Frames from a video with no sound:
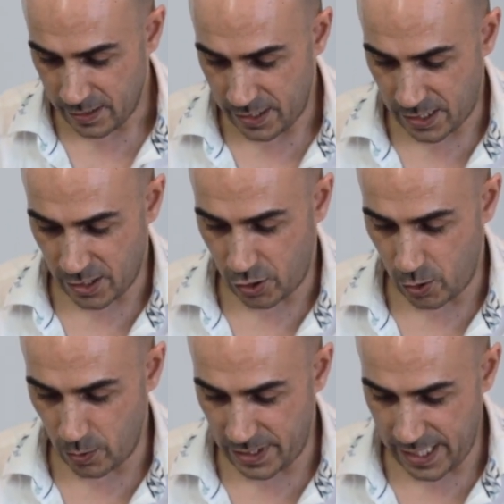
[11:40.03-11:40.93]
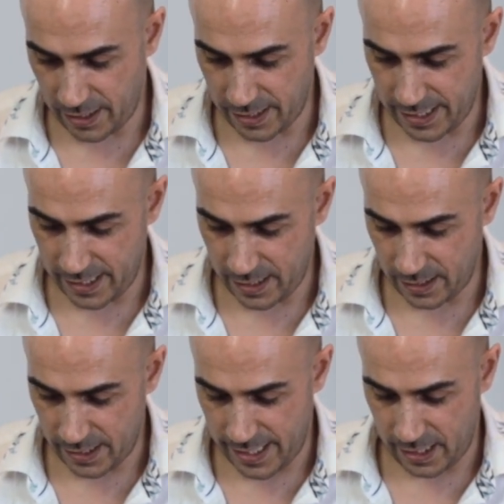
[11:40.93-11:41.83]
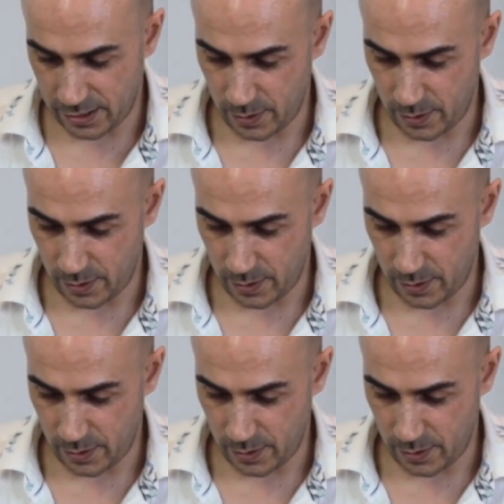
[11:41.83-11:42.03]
This is cooled down and out now,